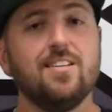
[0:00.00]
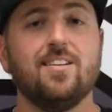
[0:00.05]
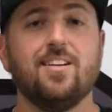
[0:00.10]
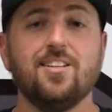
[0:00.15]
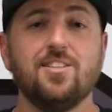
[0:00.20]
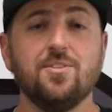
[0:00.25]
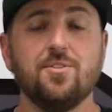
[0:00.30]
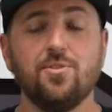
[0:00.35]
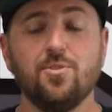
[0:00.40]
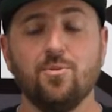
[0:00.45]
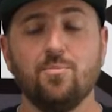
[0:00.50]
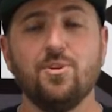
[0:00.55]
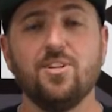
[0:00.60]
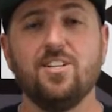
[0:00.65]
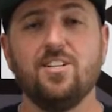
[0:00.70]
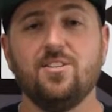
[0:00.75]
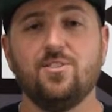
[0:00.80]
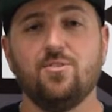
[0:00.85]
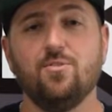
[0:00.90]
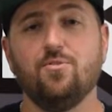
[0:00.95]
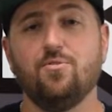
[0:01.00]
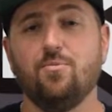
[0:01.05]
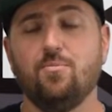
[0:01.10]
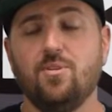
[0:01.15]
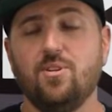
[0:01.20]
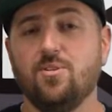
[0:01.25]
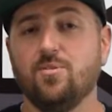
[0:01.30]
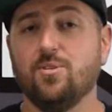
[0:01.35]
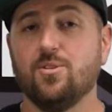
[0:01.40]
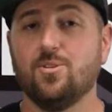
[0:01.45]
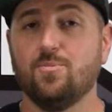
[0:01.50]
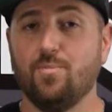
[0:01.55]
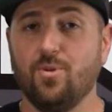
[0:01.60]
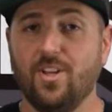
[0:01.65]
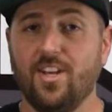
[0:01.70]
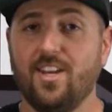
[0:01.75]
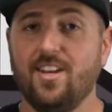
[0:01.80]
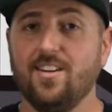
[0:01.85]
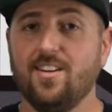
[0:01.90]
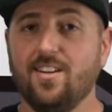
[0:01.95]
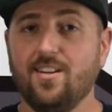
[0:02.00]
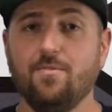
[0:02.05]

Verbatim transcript: It's a little bit easier for me to explain